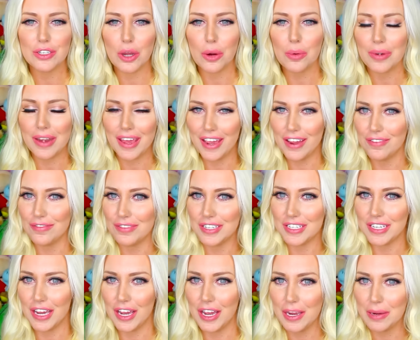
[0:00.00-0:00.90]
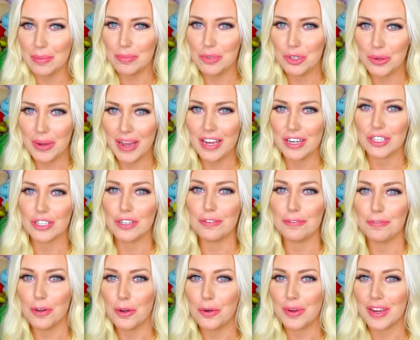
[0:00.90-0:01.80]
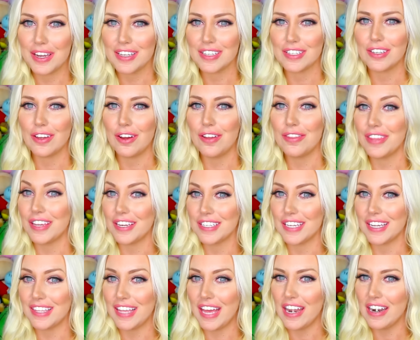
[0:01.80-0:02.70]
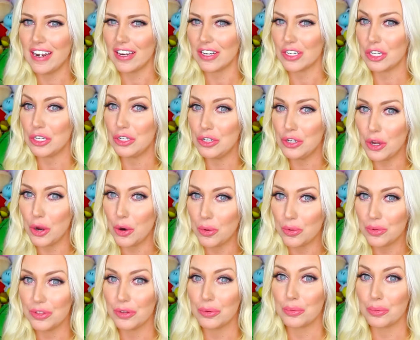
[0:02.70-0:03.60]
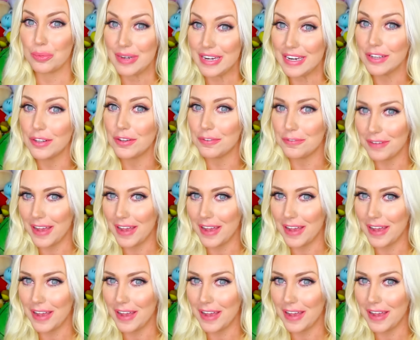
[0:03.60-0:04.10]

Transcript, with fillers: don't have the time to actually focus on things like that and actually know the real